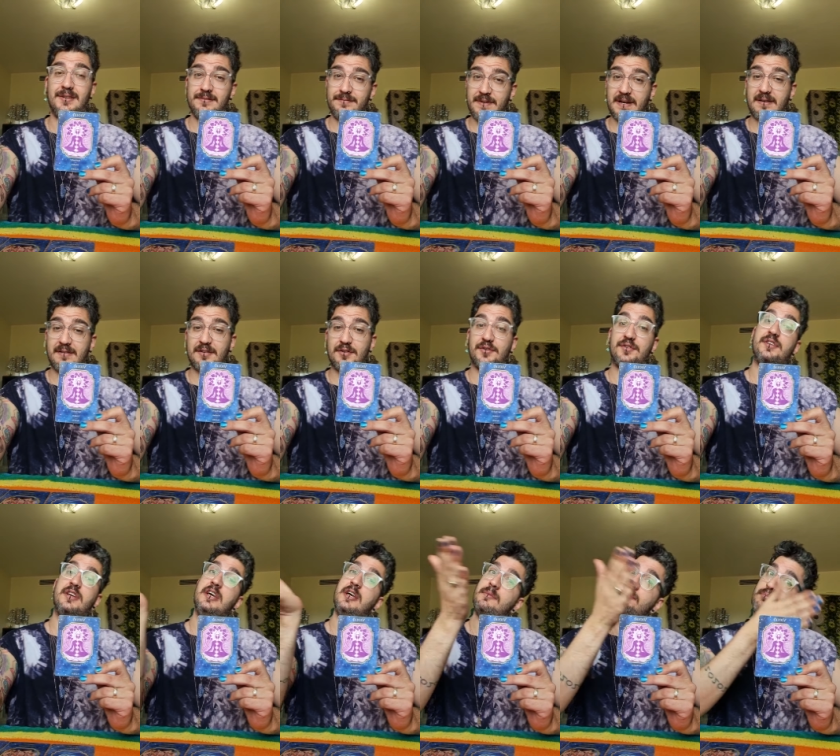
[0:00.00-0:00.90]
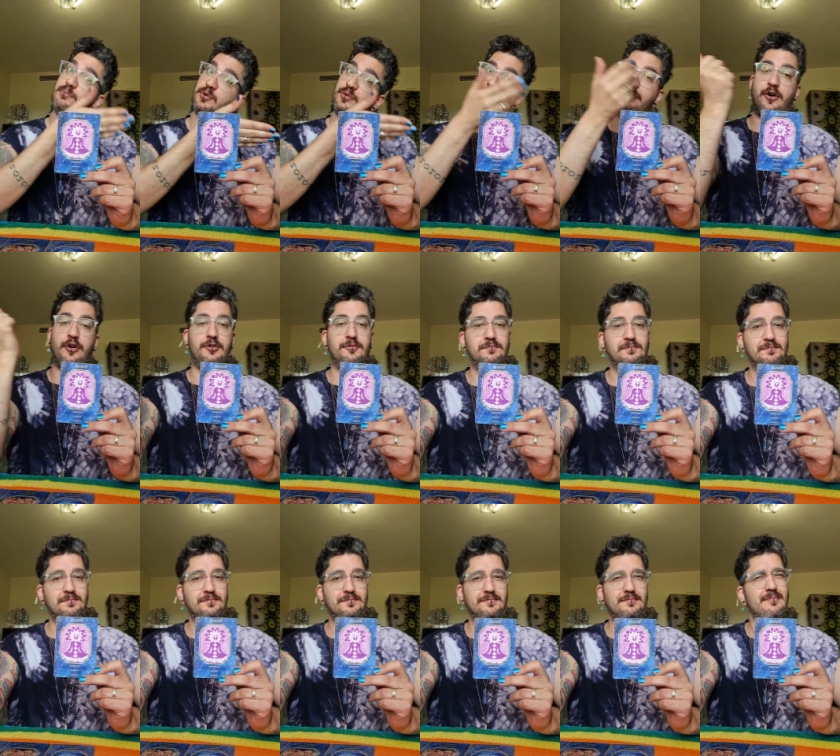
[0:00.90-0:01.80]
Very good, move on,
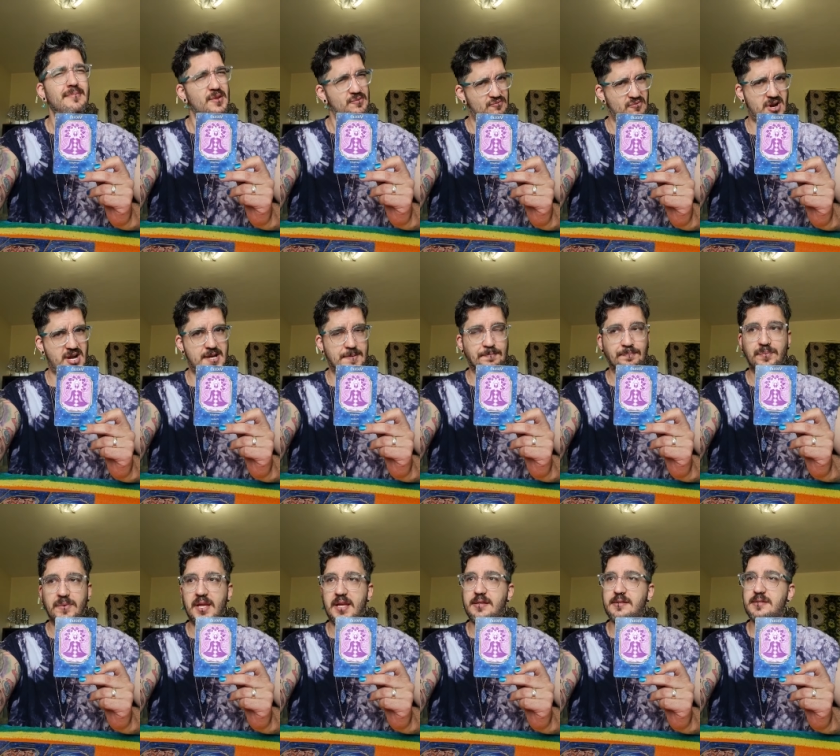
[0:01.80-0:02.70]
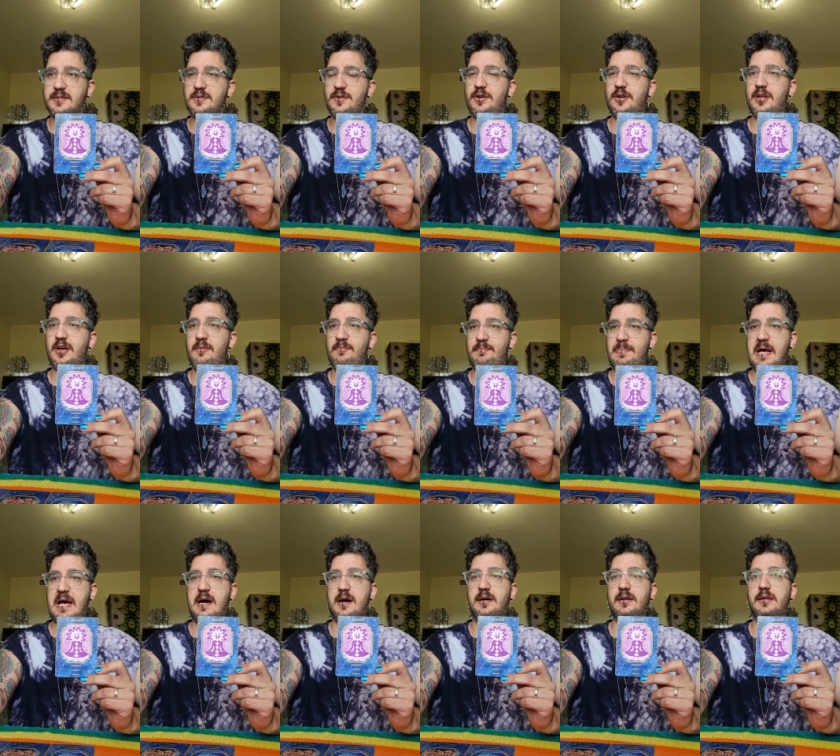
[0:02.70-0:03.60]
right? It's not
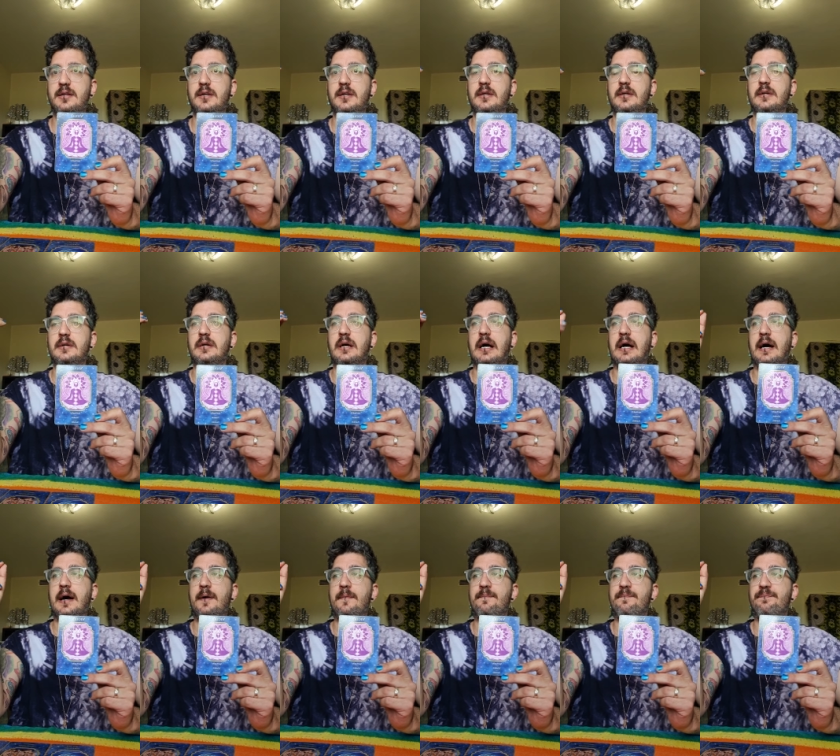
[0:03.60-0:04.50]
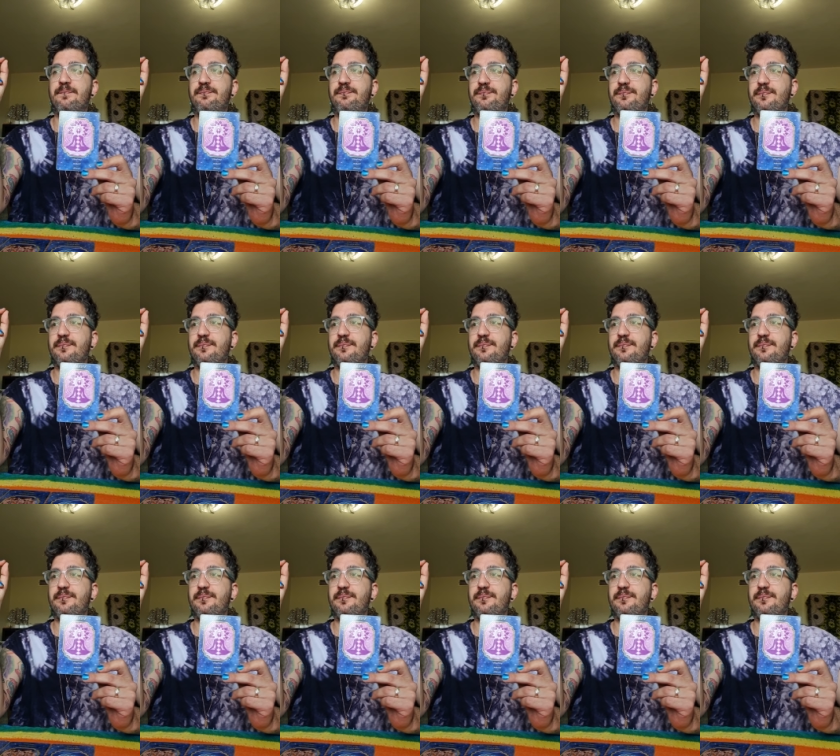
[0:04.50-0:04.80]
about um,